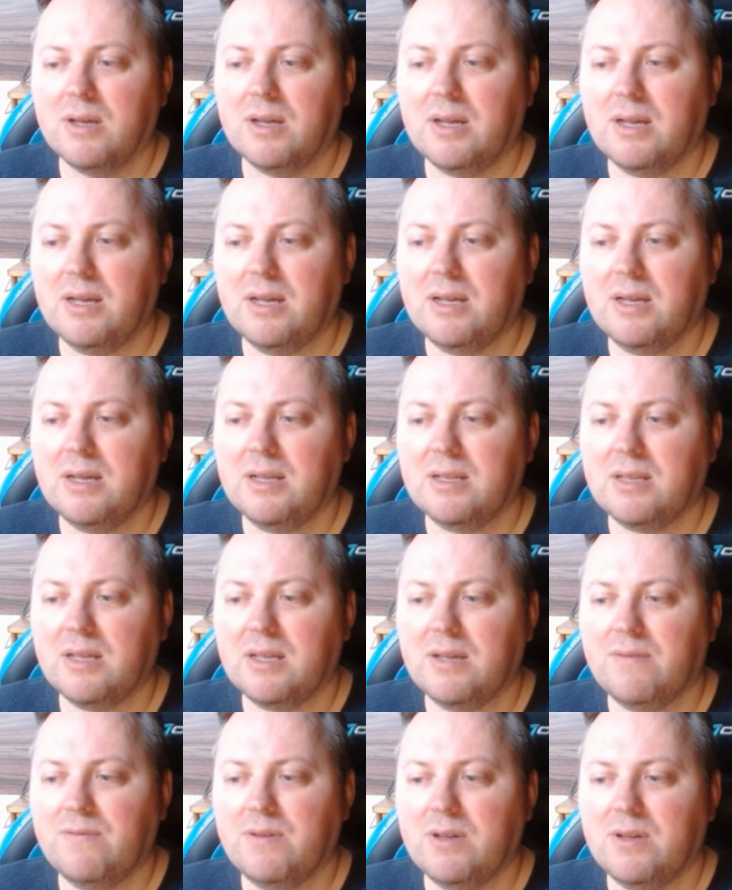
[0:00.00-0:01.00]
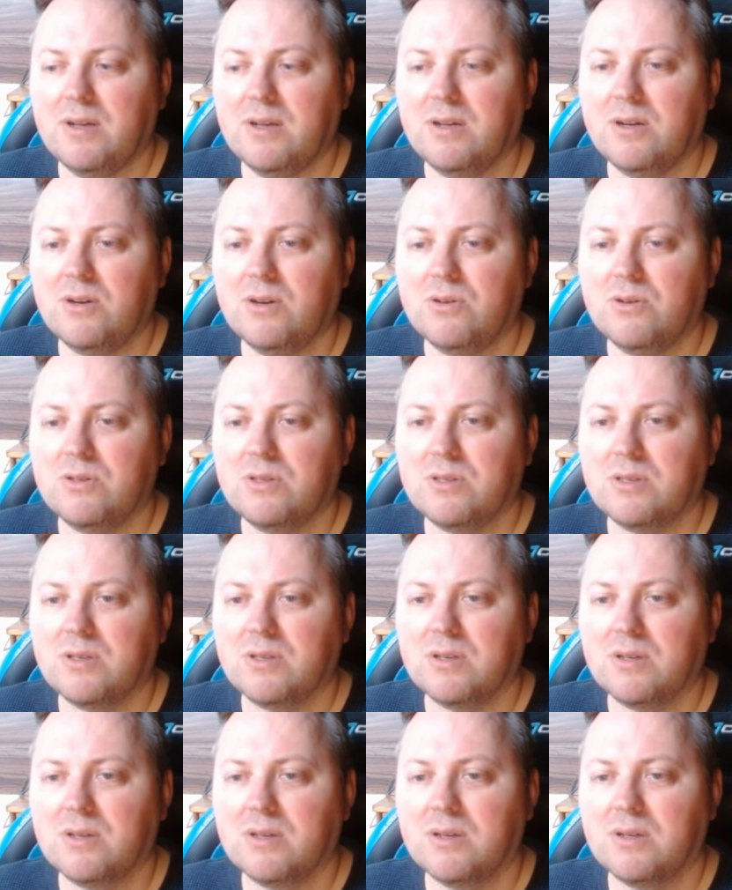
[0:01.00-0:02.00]
And if he goes
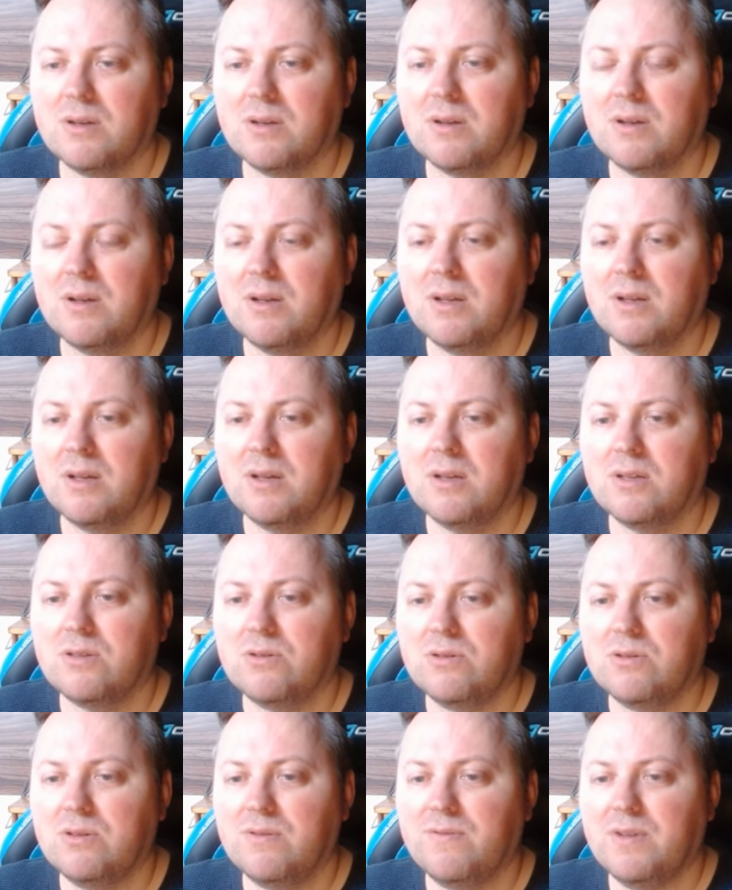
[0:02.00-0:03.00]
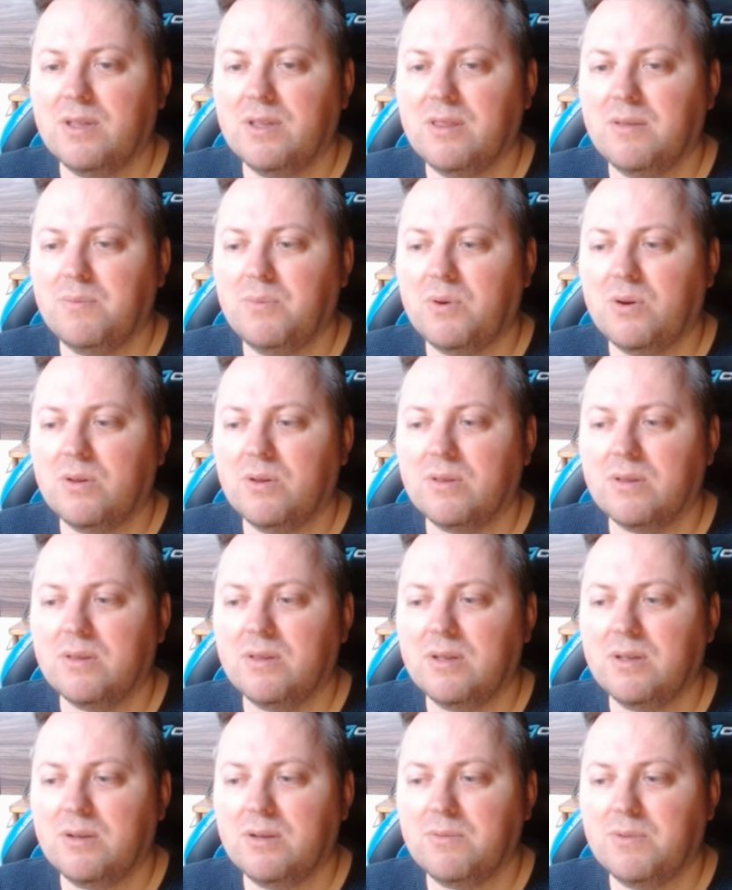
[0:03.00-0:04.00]
to defend the pawn,
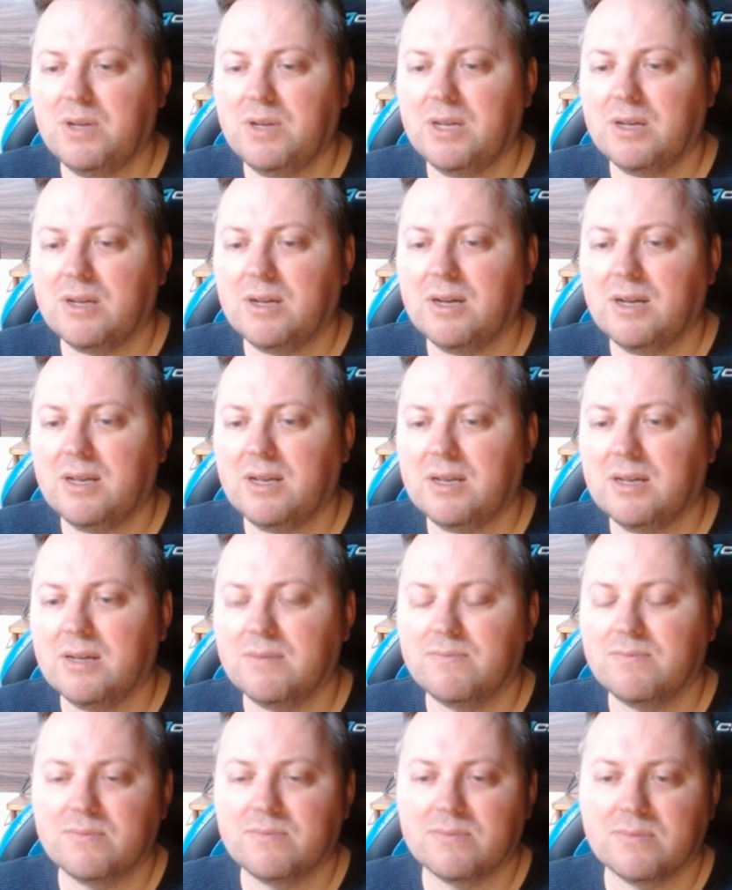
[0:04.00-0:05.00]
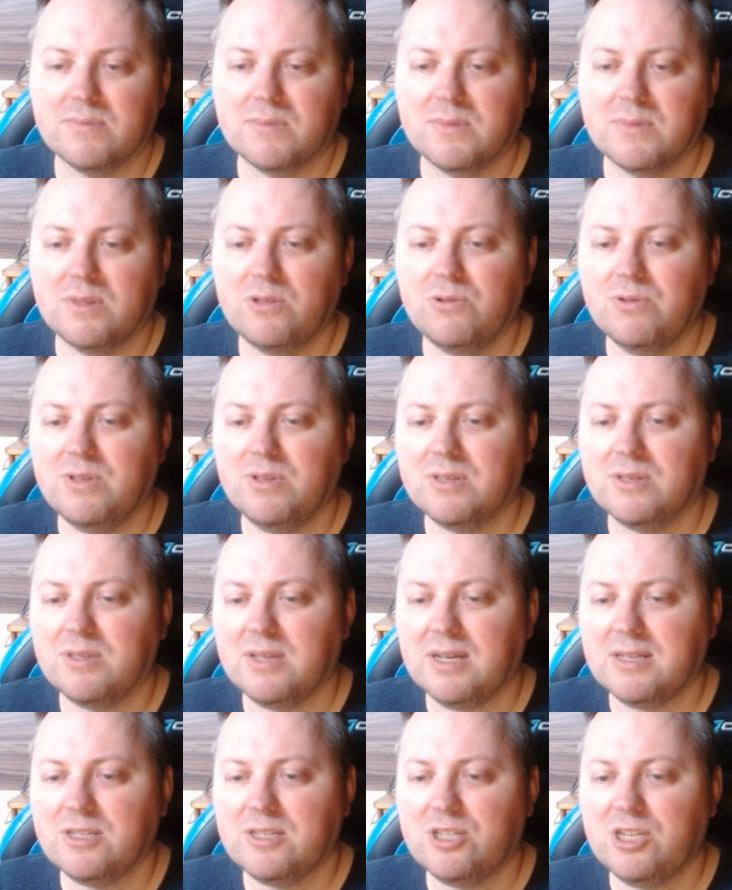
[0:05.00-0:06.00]
then we kind of do this
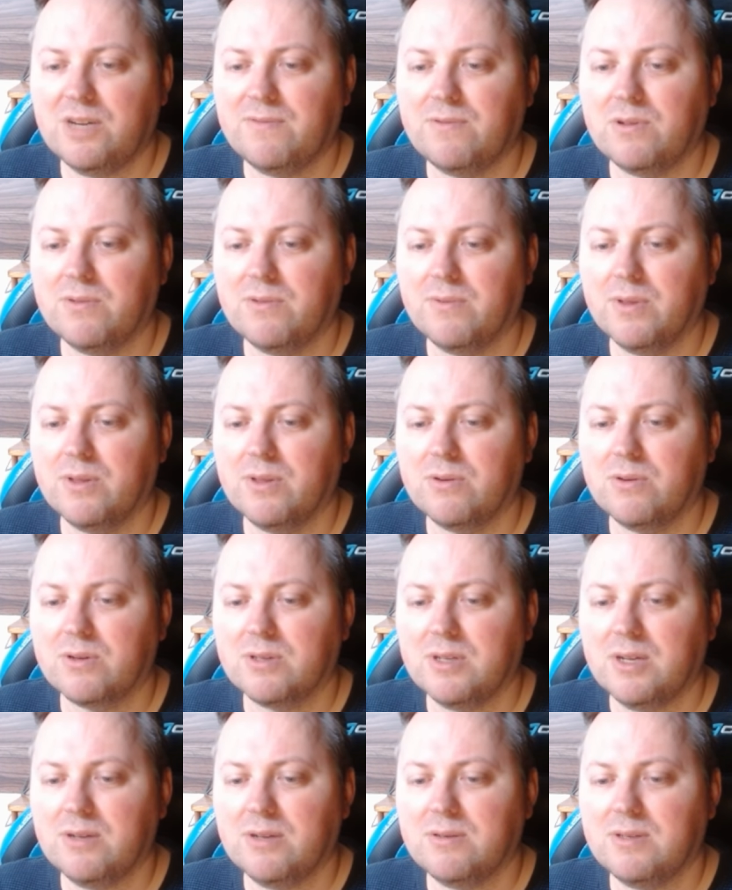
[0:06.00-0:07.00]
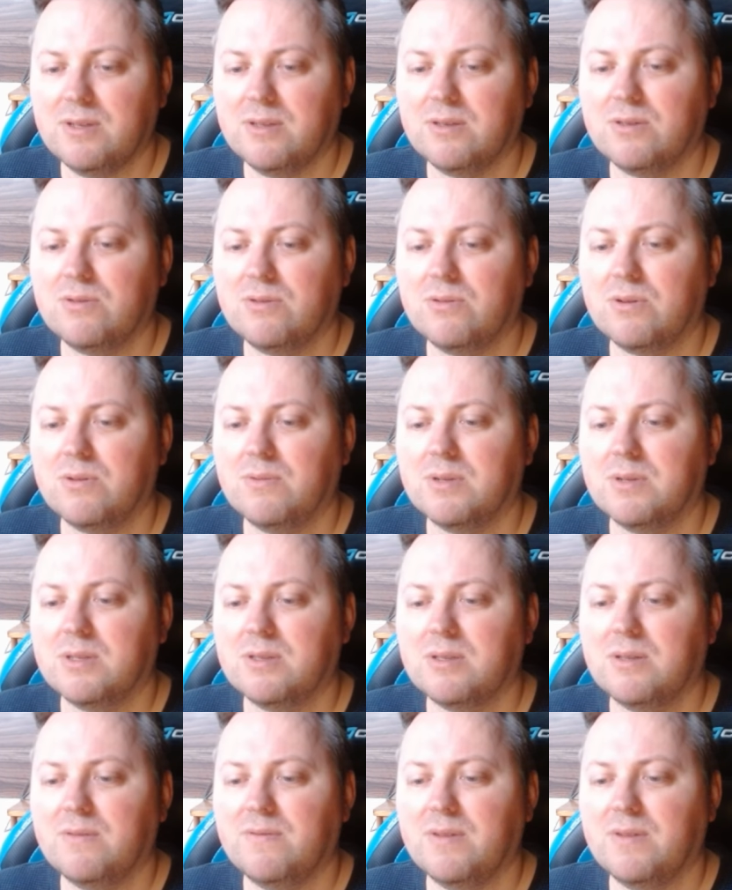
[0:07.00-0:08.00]
nice shuffle with the rooks. Yeah, you see this rook was
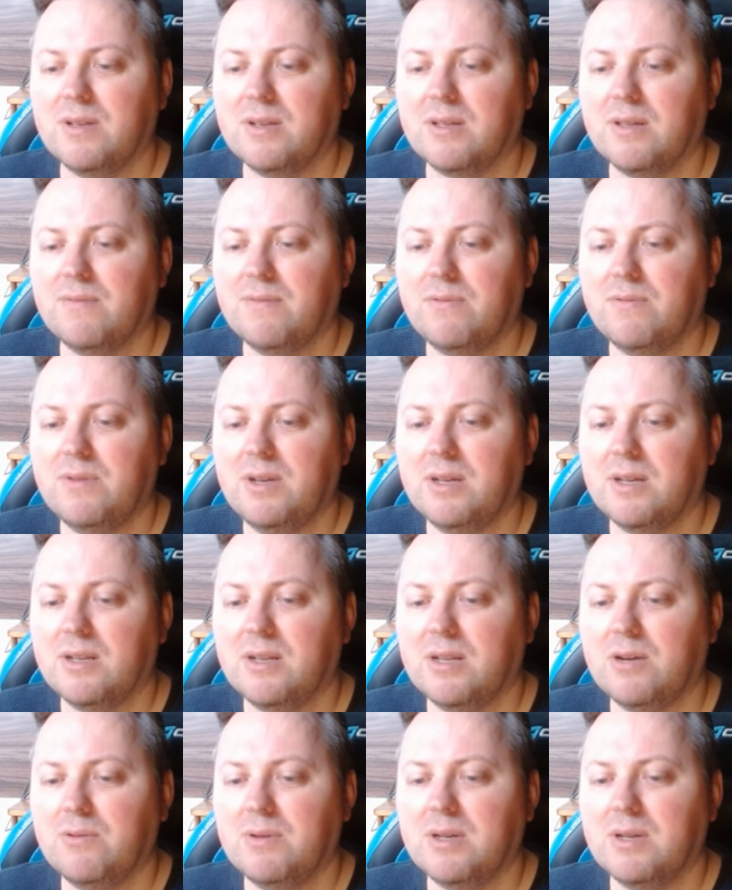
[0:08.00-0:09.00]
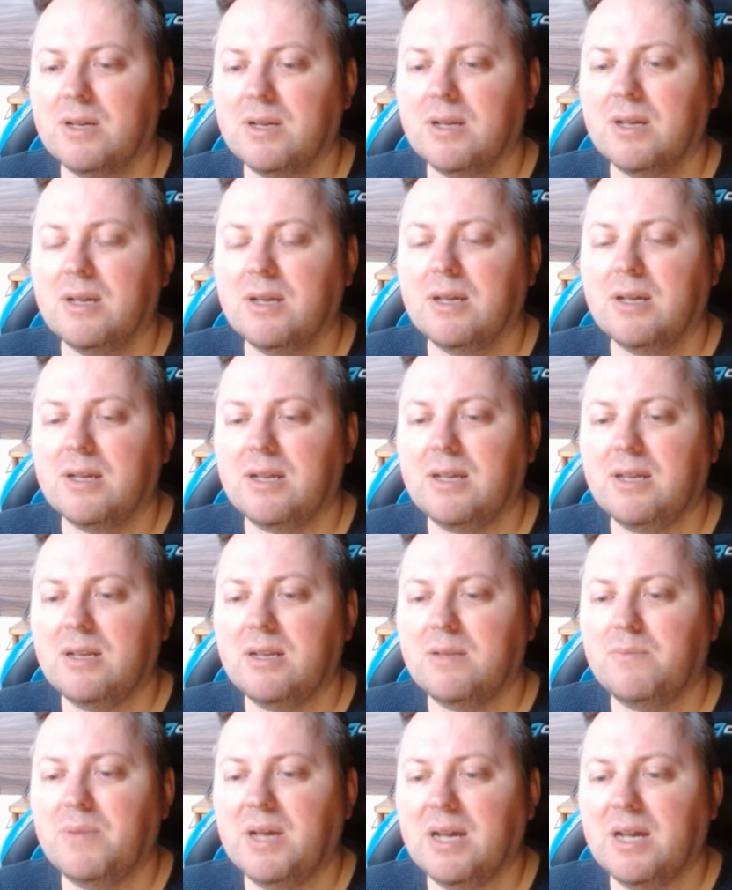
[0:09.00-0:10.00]
defending f3, and now we get
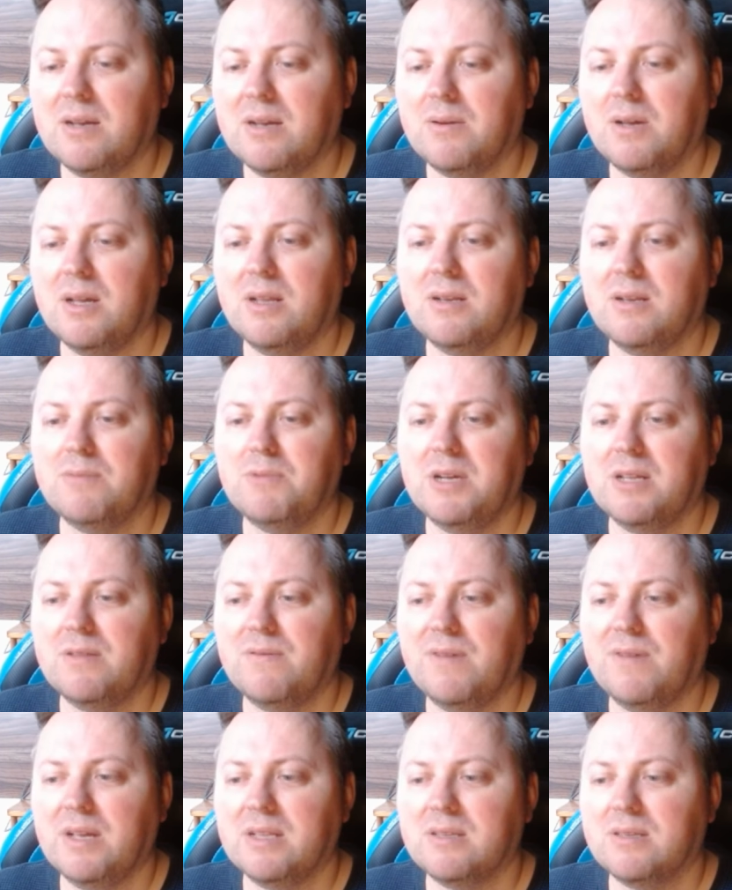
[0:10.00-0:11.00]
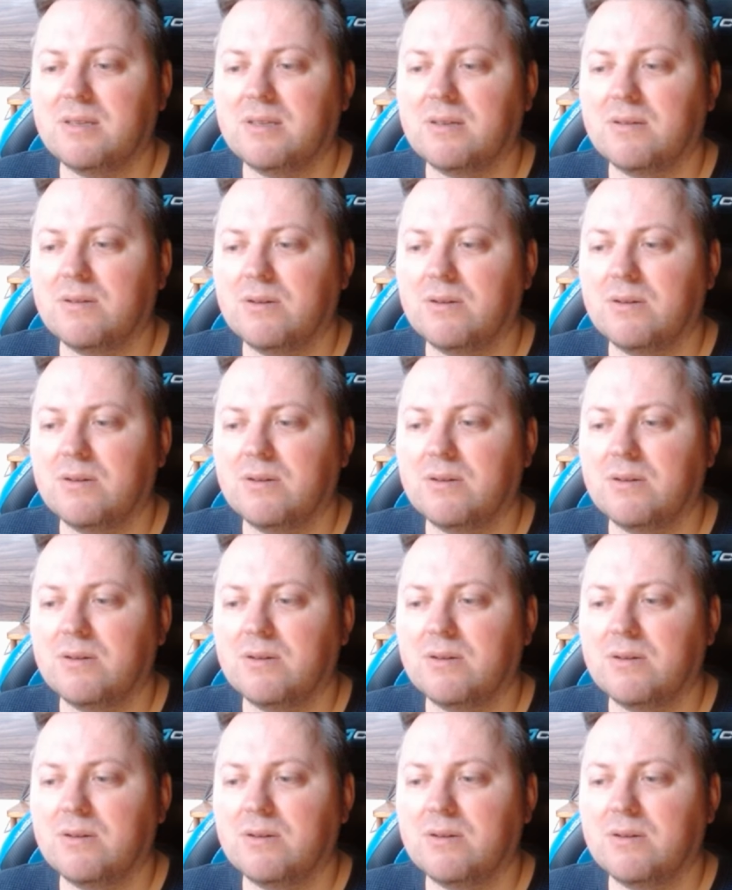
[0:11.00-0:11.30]
it back and we advance